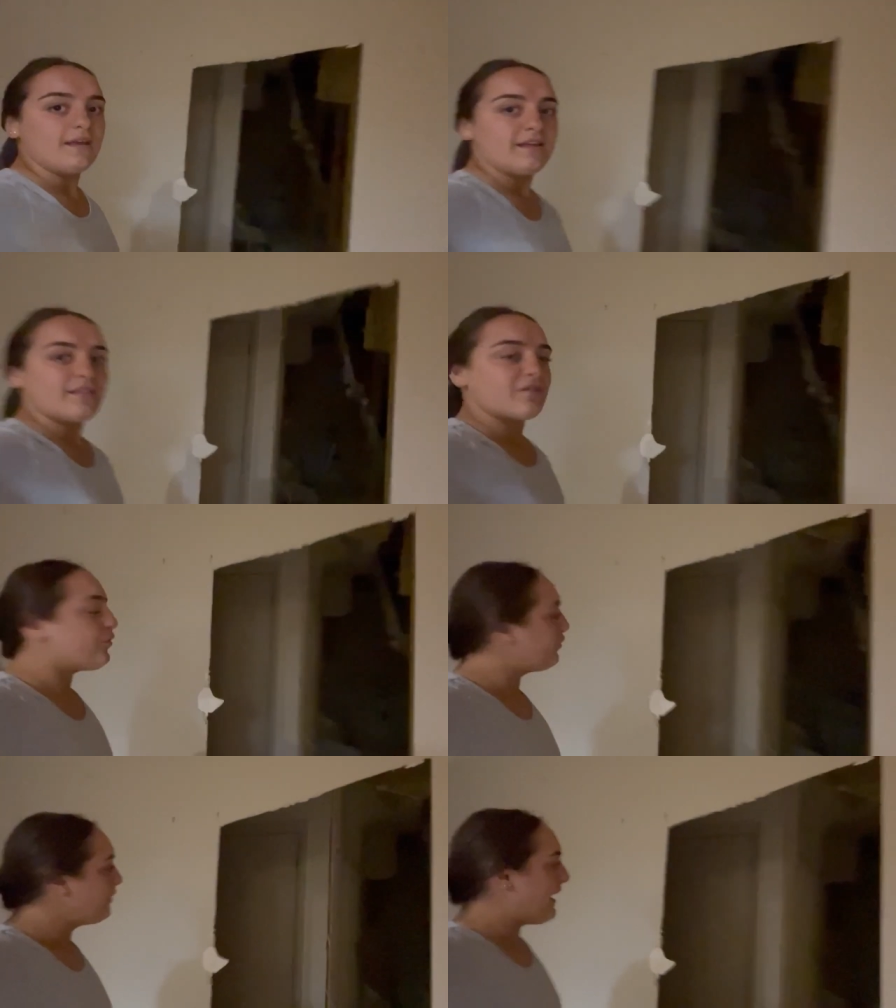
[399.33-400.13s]
It's
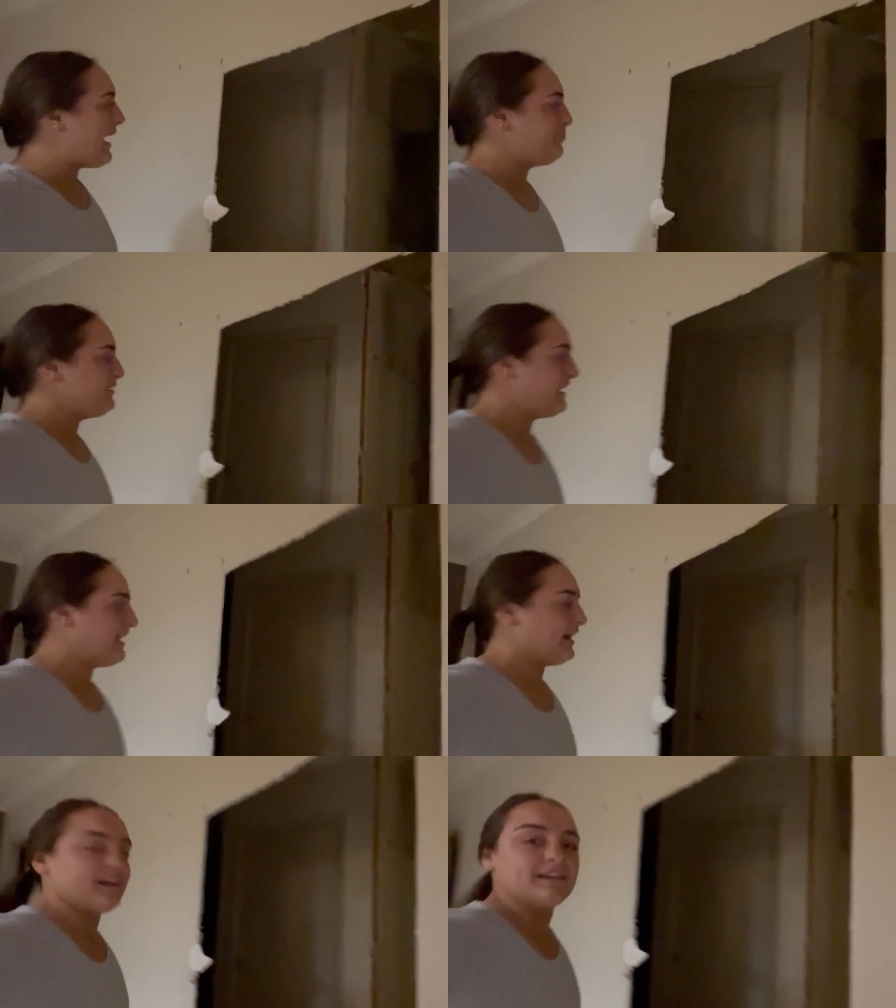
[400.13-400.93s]
all
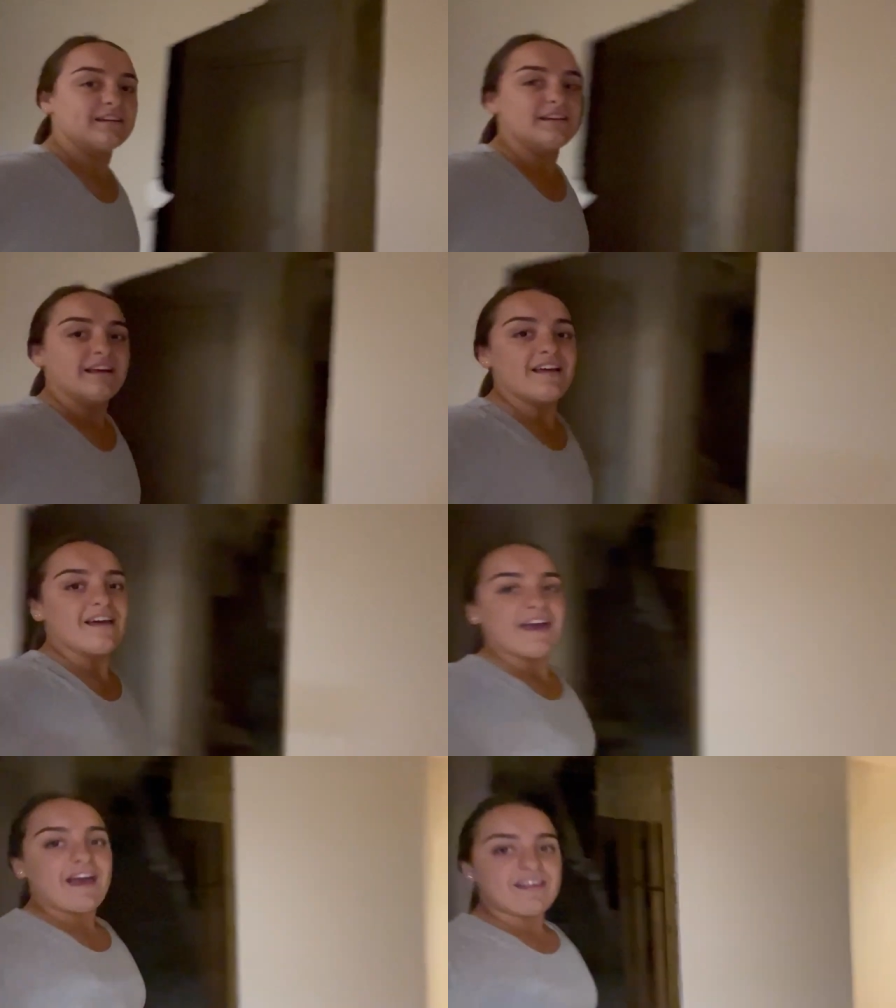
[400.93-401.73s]
happening.
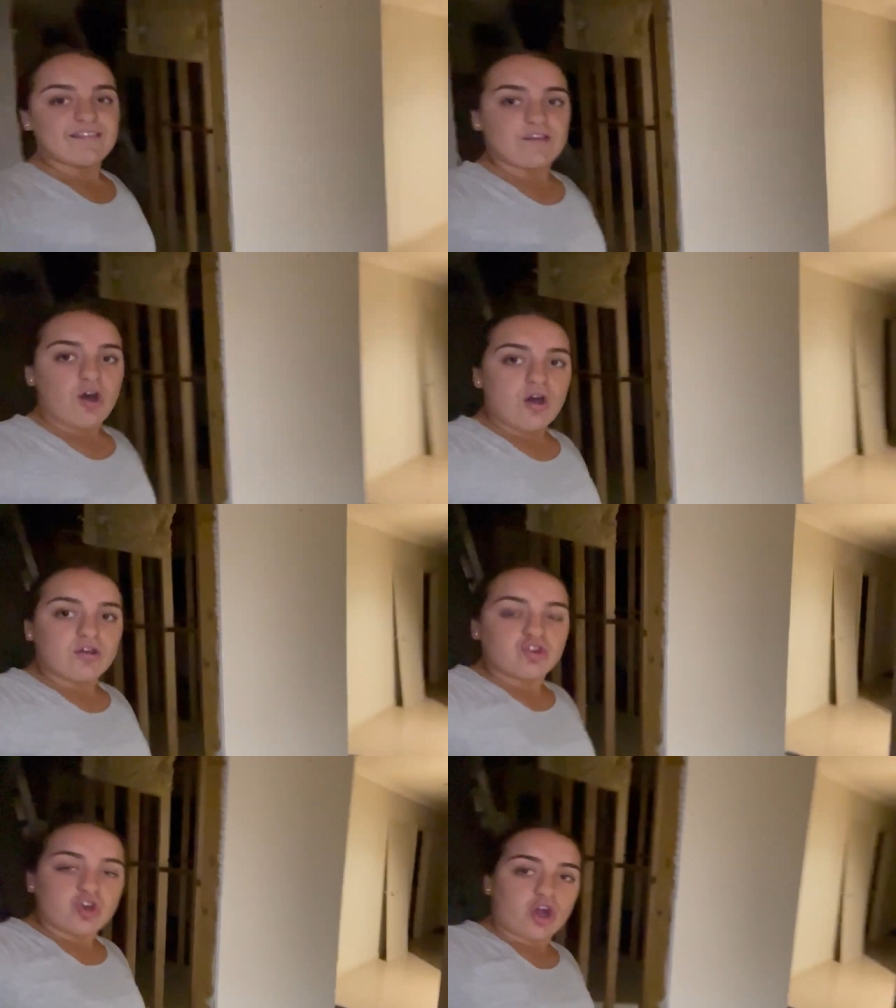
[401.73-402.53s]
House is gone.
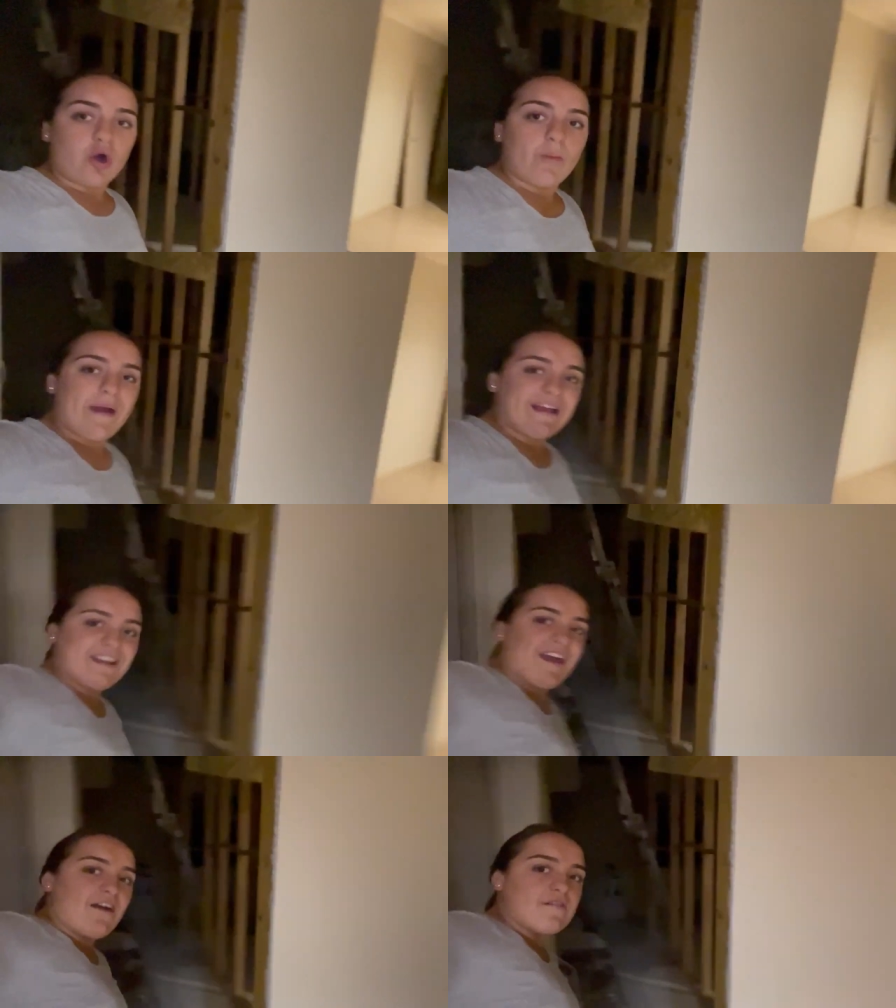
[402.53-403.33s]
No going back
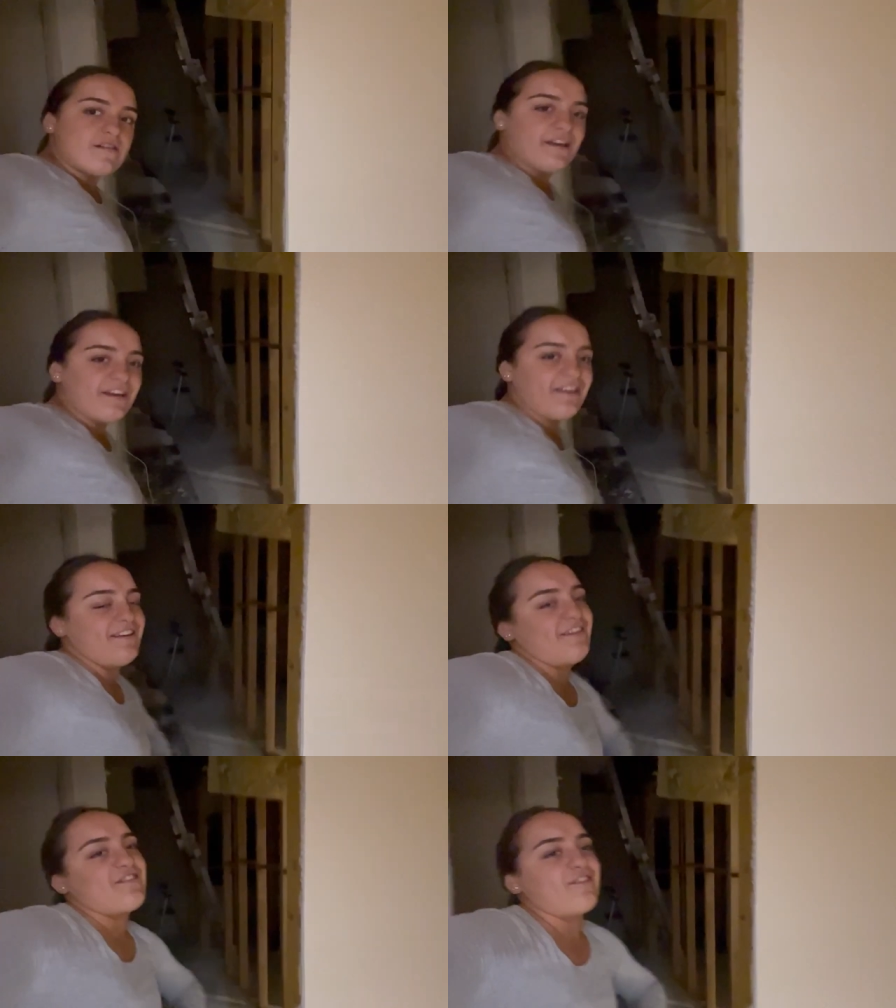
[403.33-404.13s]
now.
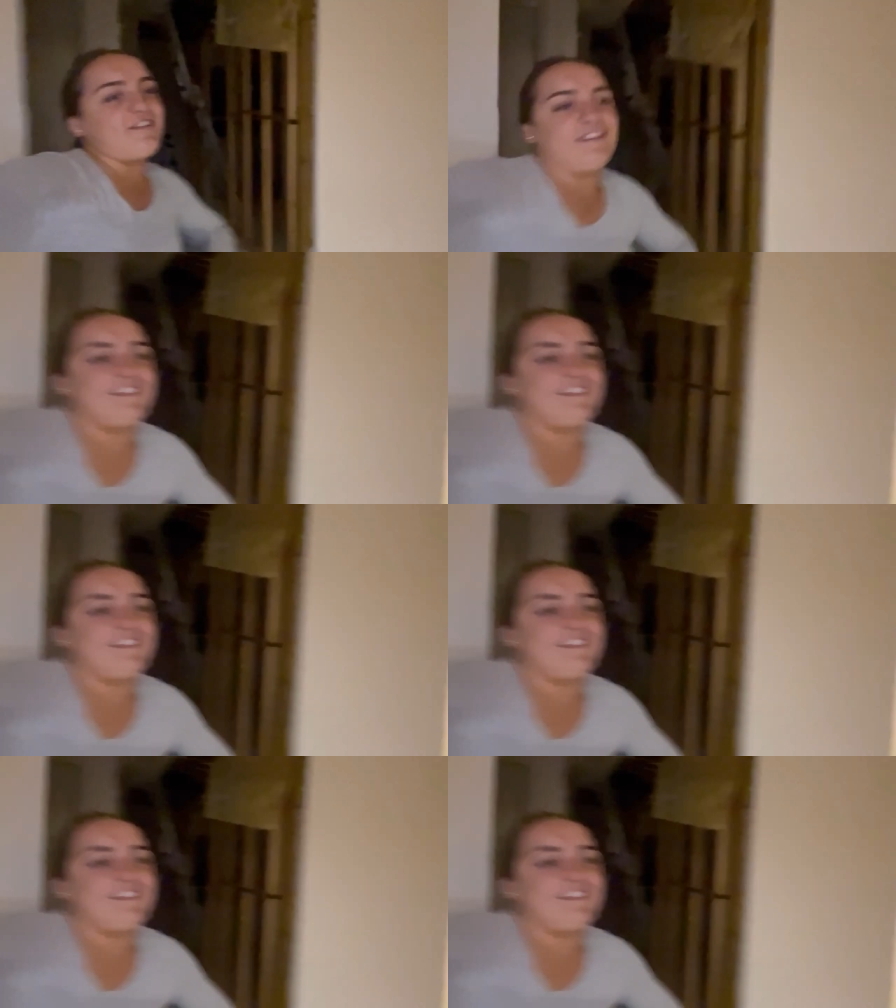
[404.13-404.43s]
Joking.